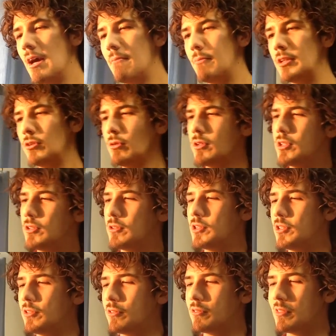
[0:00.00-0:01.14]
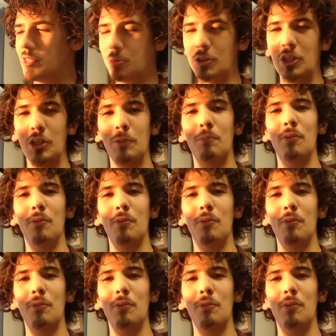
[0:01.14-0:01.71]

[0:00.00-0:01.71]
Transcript: But Toy Story 2, especially the